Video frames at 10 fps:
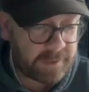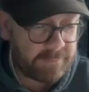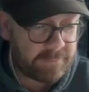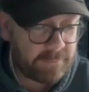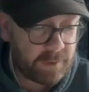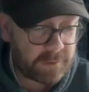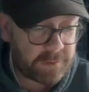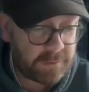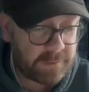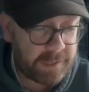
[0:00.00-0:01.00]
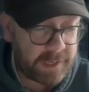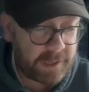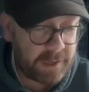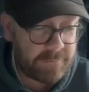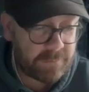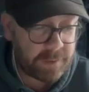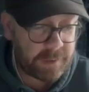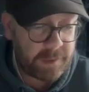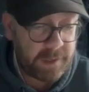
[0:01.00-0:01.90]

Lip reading: if you've got to, and get it over with,